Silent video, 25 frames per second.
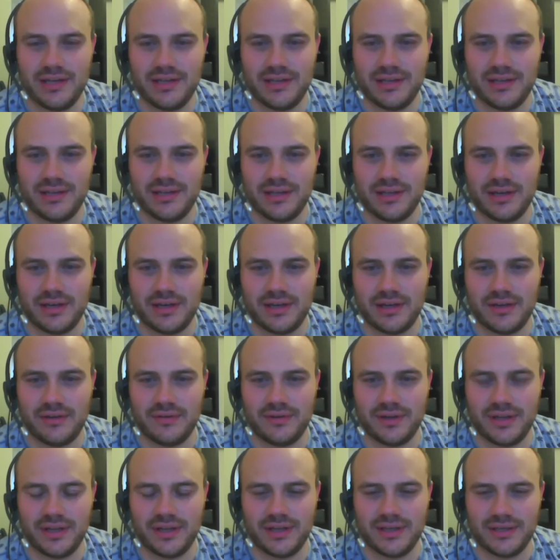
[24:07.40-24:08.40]
you know,
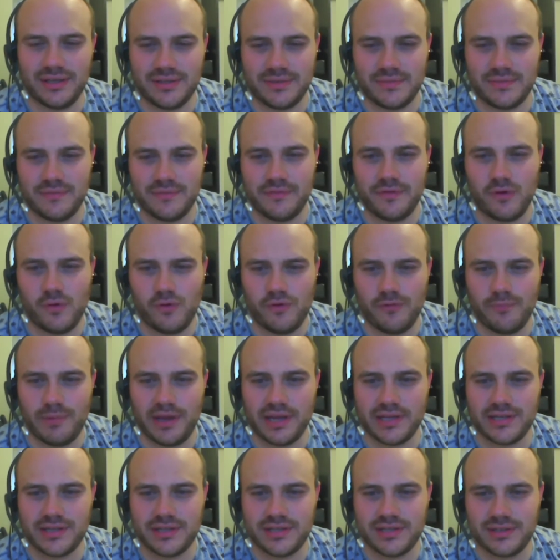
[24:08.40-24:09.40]
and fourth
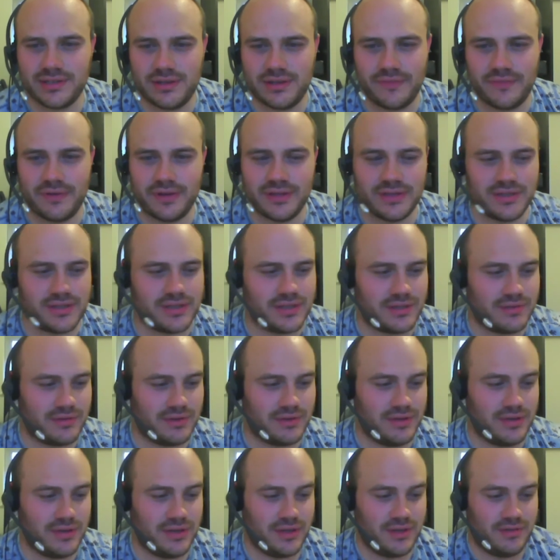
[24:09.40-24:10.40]
best defence,
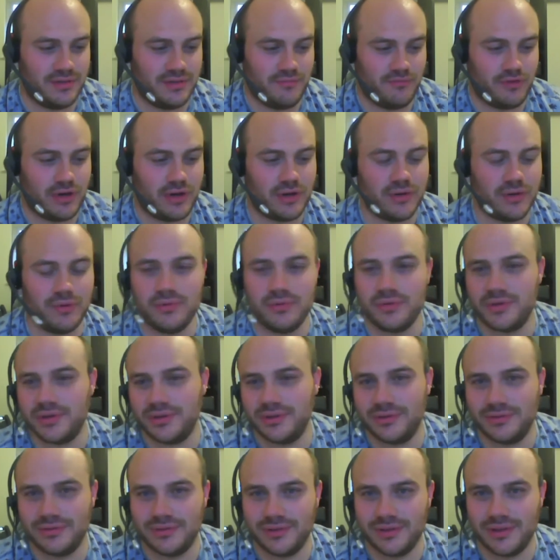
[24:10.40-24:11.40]
you know, record
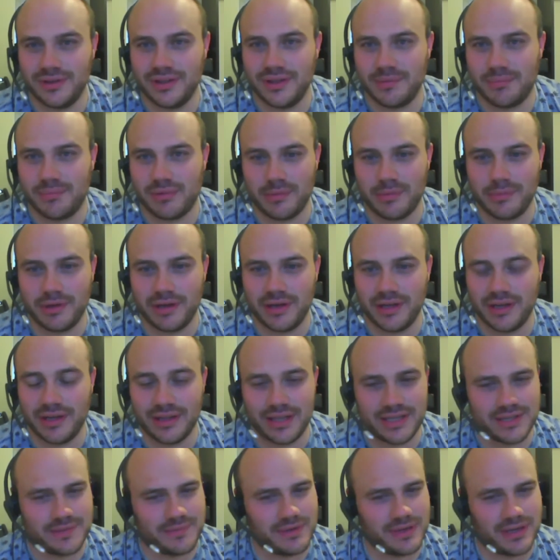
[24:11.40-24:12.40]
in the Premier League.
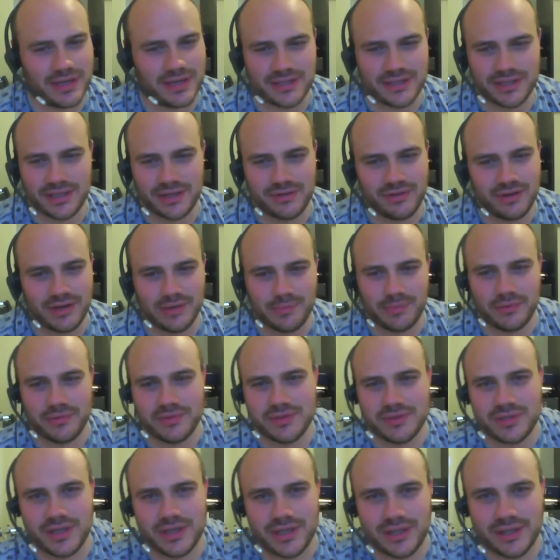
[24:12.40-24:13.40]
That's that's incredible,
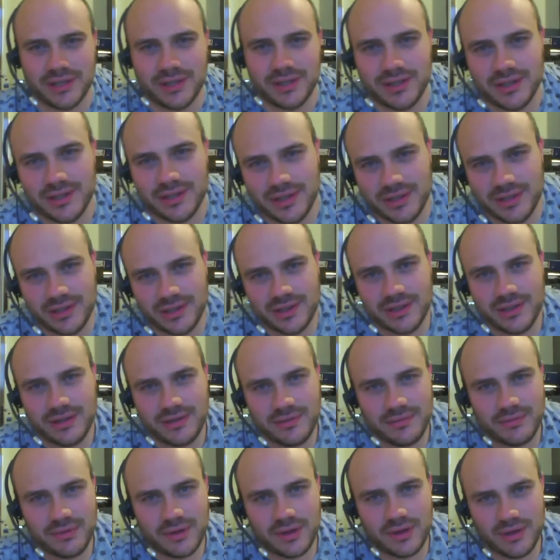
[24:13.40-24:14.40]
isn't it?
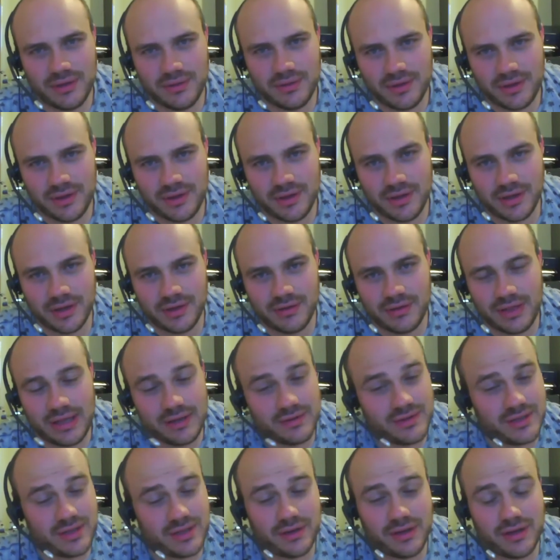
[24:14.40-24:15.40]
Well, uh, you know that's
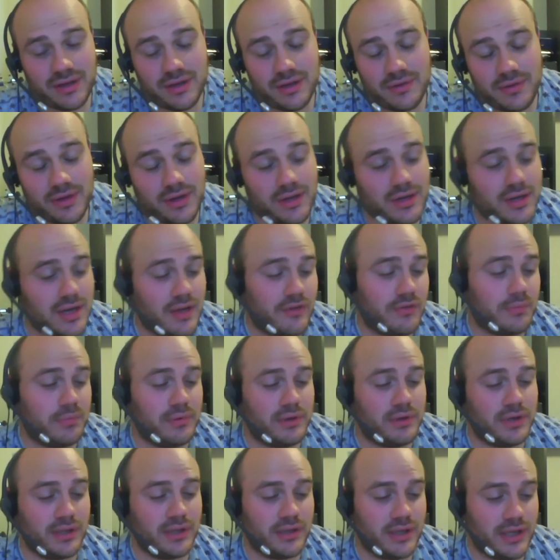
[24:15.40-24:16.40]
so you could you could never
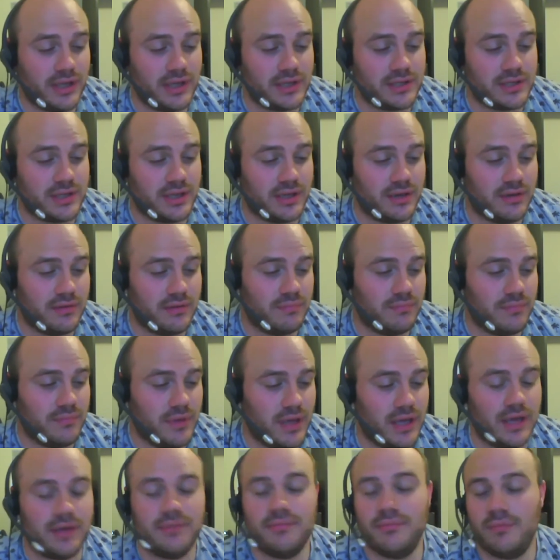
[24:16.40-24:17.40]
predict that. So
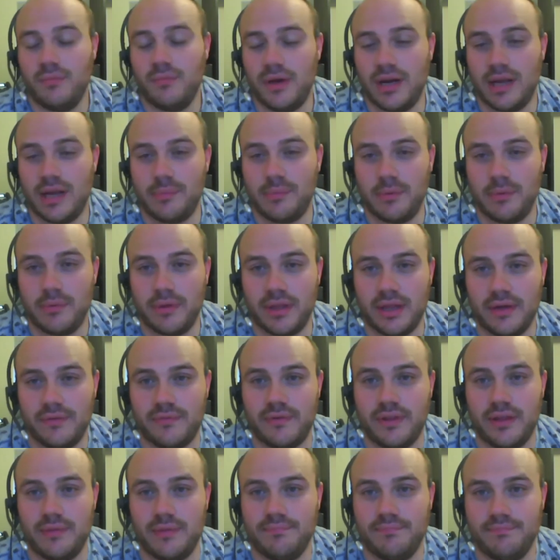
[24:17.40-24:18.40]
yeah, well happy with that for
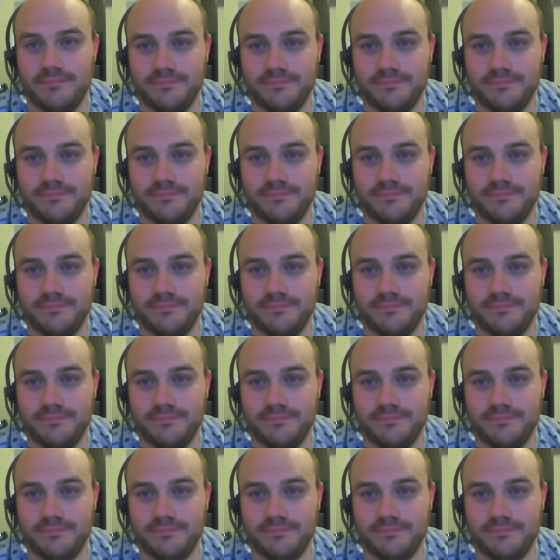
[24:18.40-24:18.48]
them.